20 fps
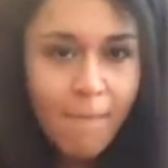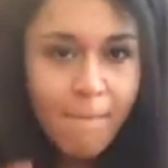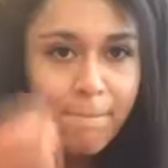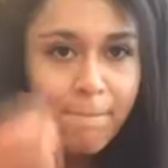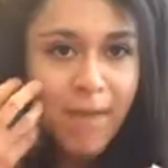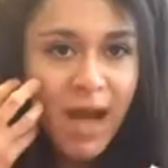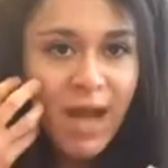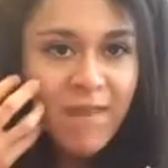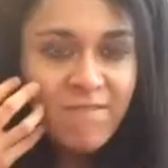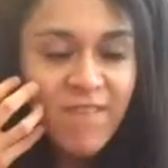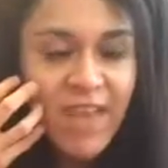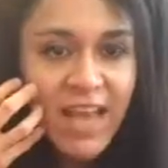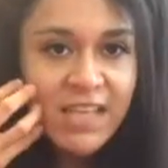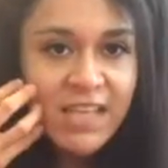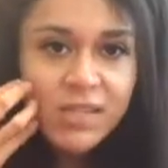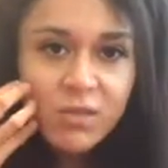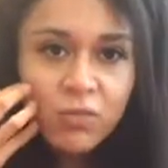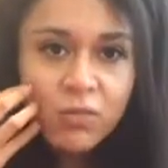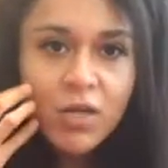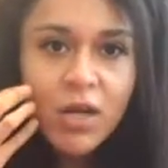My
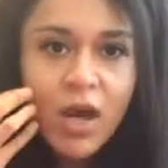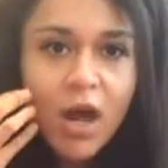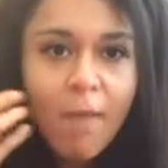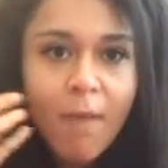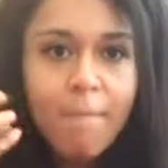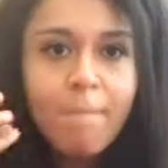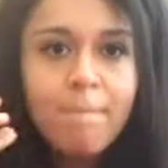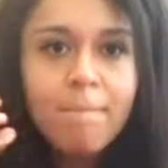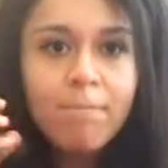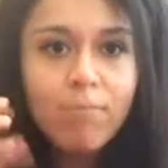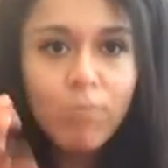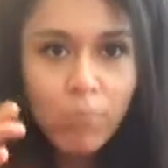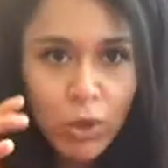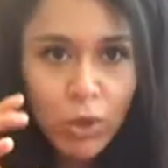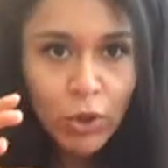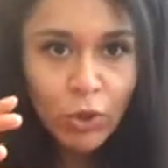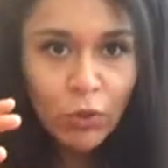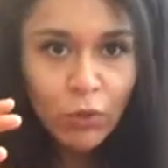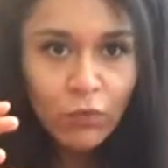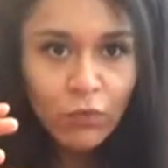face would not
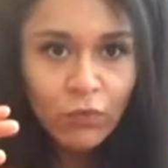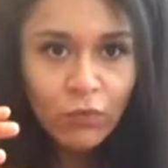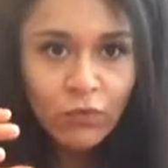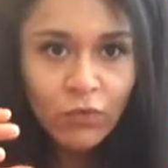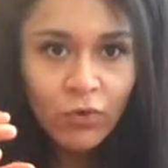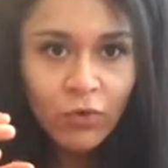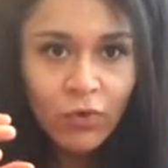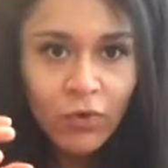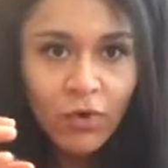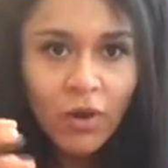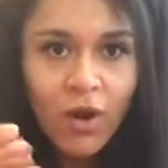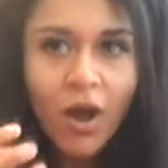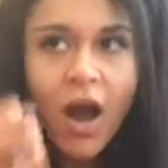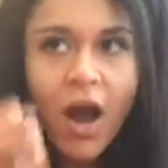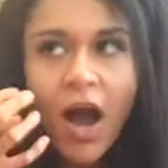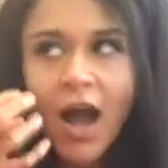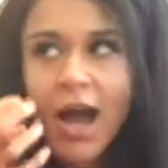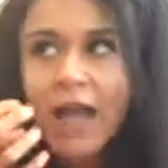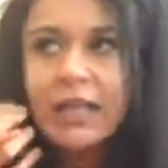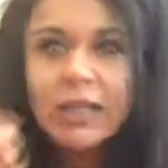move.
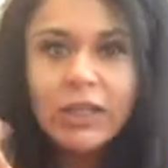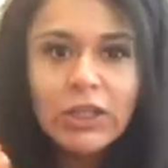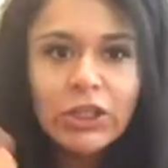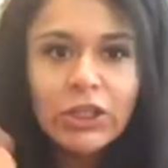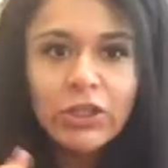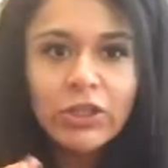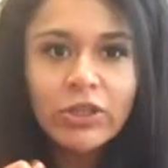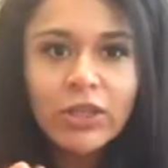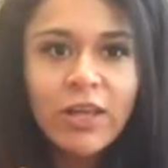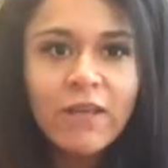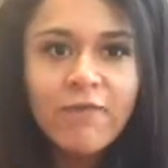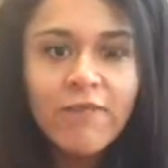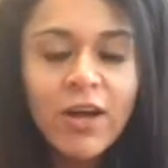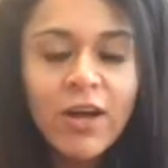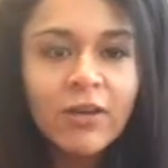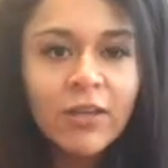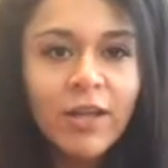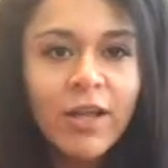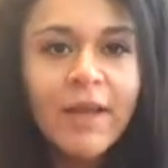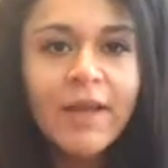I literally
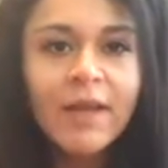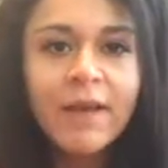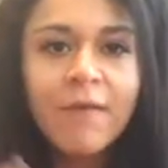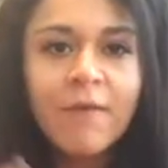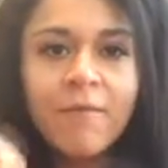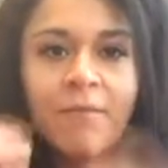felt like